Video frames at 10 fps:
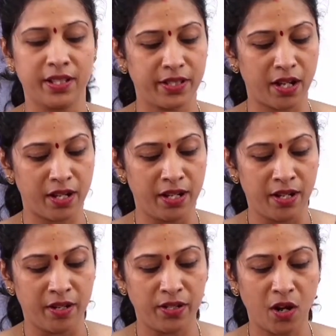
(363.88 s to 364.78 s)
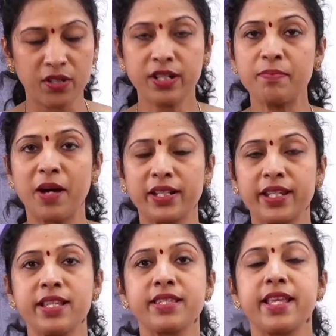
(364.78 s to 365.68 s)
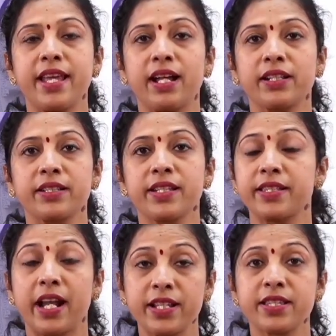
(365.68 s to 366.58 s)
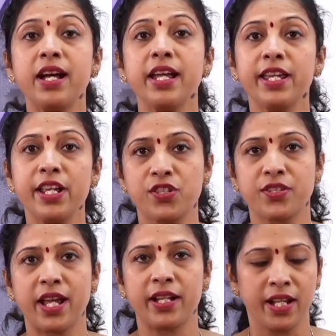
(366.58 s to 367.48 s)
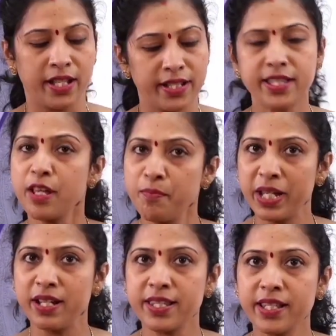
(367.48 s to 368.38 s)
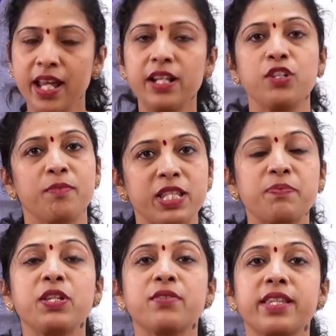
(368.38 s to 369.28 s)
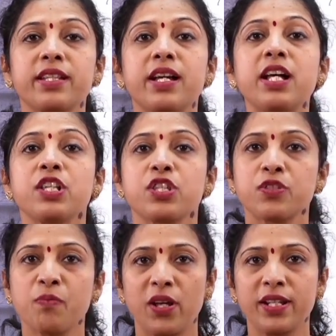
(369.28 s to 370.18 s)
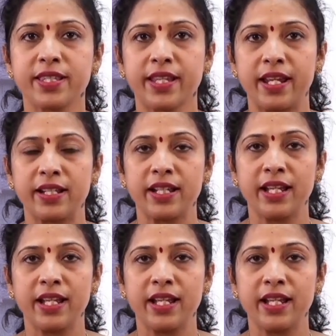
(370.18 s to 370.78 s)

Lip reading: the longer markings, that is the inch side. This is a bigger scale. You must be using the smaller scale.